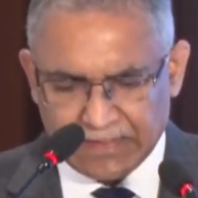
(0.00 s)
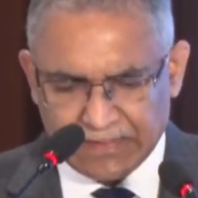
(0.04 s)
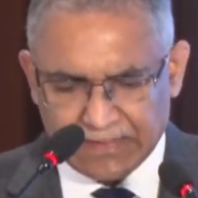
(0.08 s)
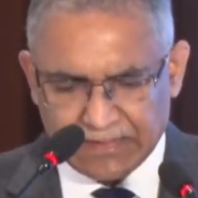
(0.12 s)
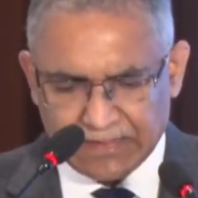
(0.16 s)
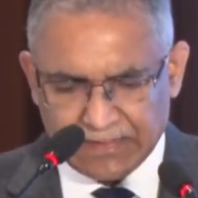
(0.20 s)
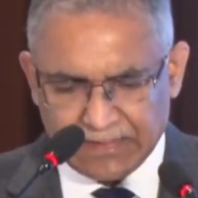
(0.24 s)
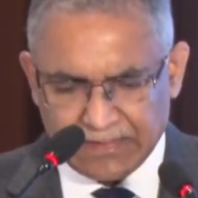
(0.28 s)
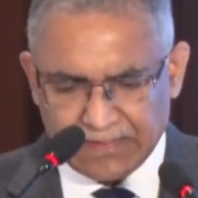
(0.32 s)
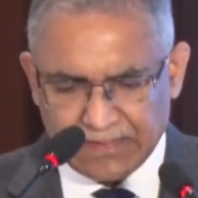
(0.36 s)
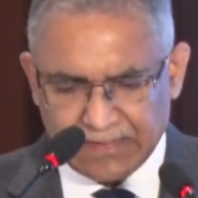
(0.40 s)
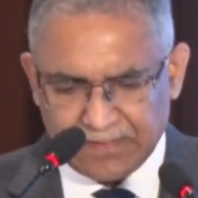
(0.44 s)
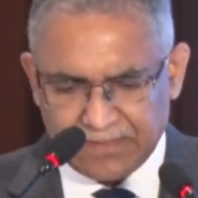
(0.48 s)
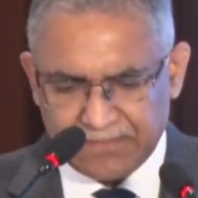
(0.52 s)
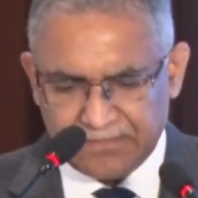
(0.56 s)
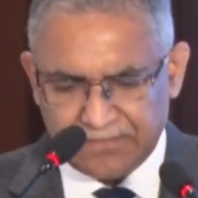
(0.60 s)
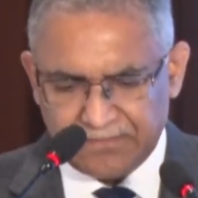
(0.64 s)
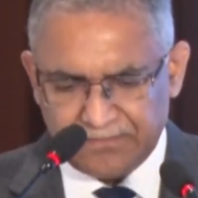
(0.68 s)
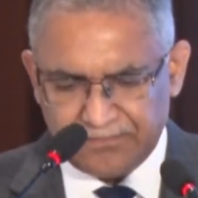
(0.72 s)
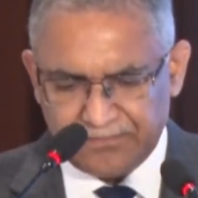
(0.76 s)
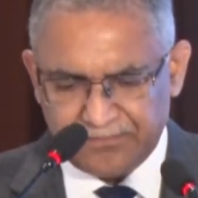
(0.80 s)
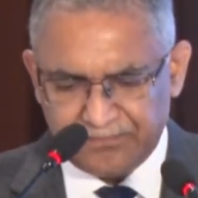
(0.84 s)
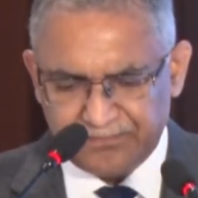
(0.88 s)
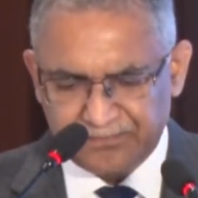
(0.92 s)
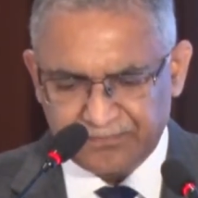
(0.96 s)

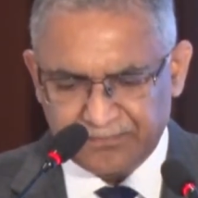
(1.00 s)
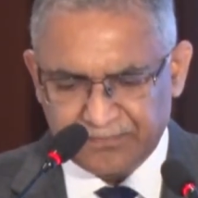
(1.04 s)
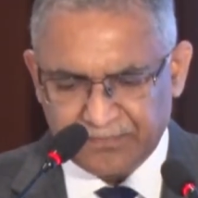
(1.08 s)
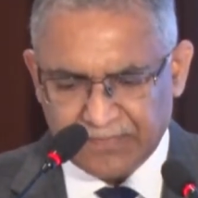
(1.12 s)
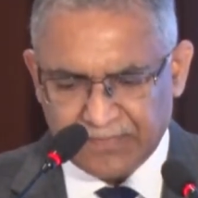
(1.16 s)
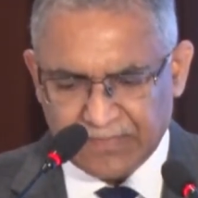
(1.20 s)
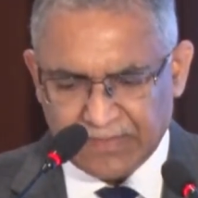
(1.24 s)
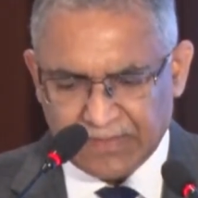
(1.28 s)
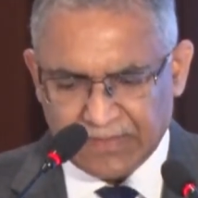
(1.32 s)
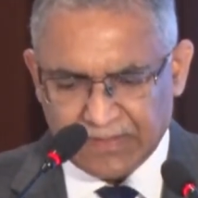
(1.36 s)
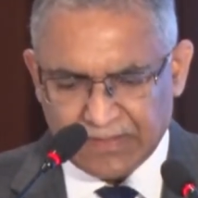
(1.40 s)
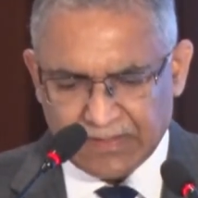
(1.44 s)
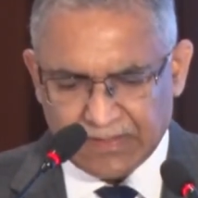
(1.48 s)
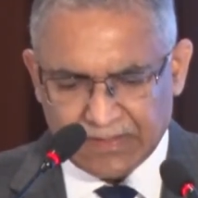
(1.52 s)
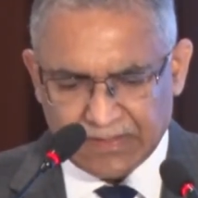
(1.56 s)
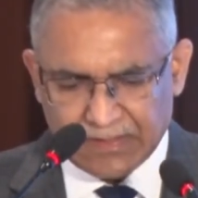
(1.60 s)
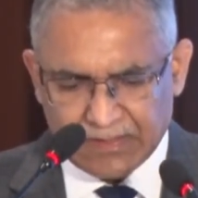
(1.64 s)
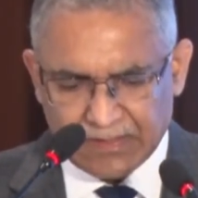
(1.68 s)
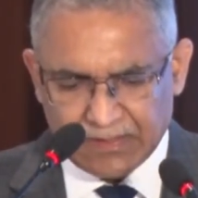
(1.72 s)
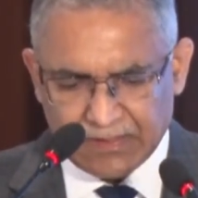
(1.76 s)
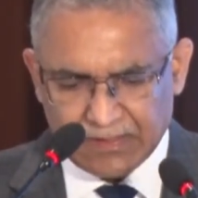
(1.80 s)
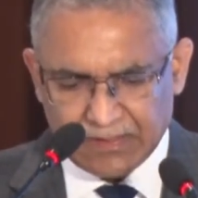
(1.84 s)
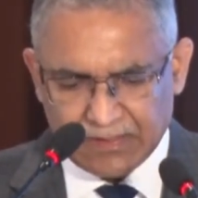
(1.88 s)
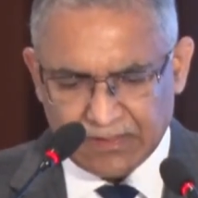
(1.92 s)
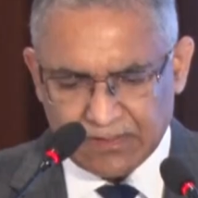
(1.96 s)

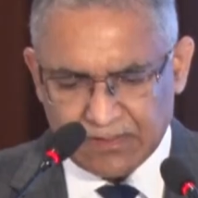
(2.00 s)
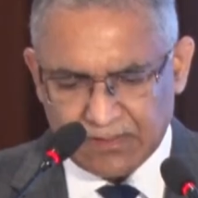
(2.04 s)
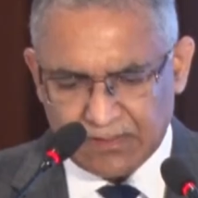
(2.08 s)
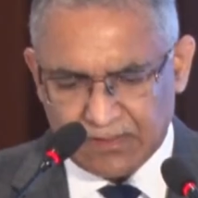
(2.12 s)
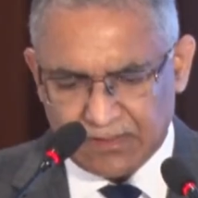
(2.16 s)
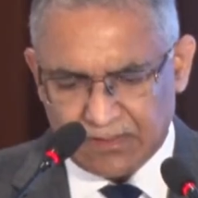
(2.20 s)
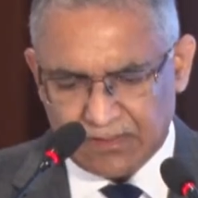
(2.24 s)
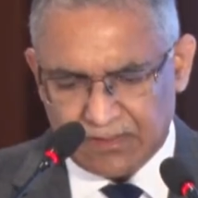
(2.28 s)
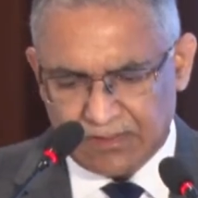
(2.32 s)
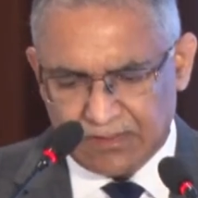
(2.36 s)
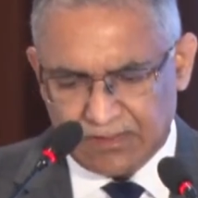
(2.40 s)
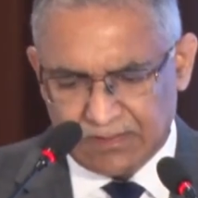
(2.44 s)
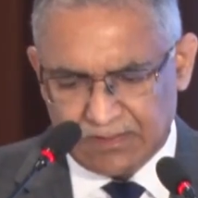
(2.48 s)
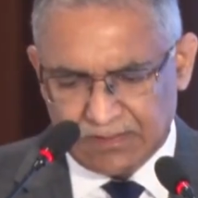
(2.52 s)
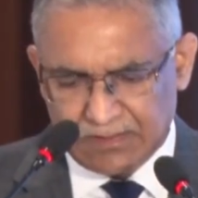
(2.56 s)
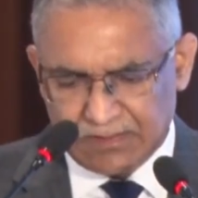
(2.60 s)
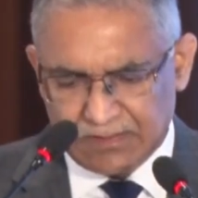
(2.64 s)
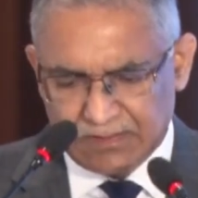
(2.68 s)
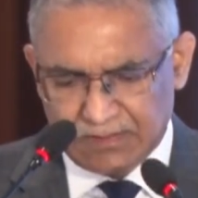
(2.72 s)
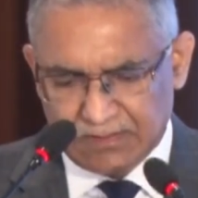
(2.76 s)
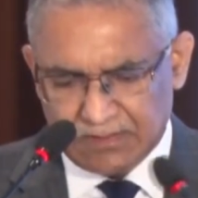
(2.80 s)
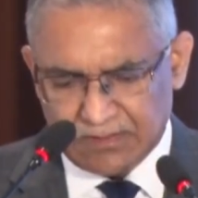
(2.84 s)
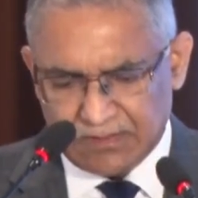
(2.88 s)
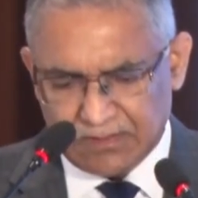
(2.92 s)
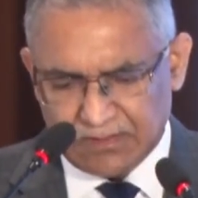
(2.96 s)

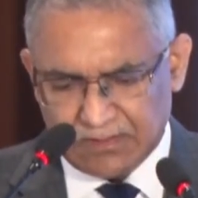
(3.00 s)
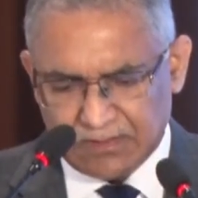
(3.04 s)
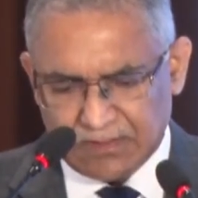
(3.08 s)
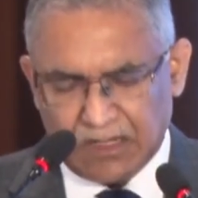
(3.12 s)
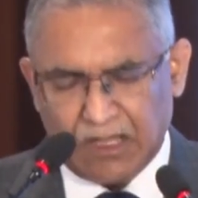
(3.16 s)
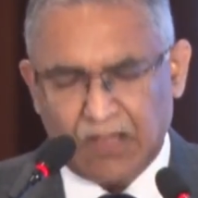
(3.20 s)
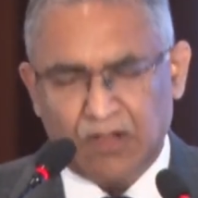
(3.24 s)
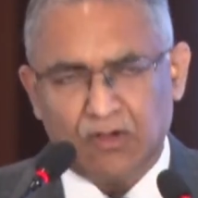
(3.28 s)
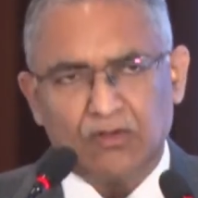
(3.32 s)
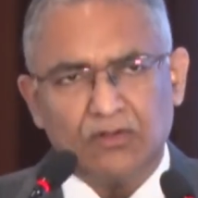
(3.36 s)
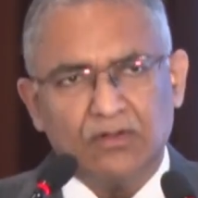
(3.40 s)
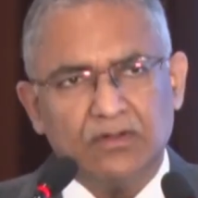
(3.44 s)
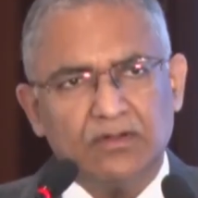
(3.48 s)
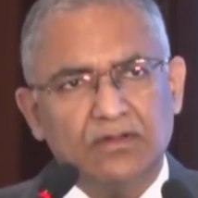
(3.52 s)
Now,